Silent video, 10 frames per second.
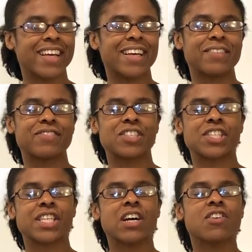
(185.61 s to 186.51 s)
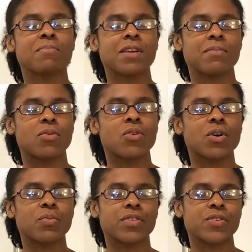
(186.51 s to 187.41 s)
and to shower me
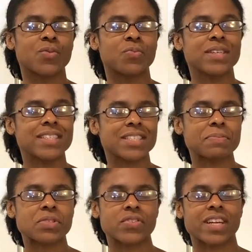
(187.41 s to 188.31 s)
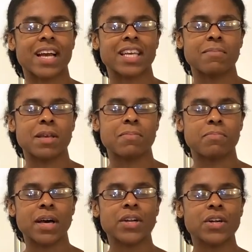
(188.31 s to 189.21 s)
more with your wisdom so that I can be
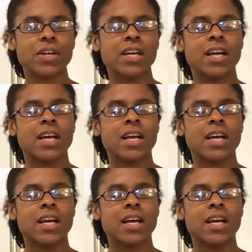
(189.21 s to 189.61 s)
better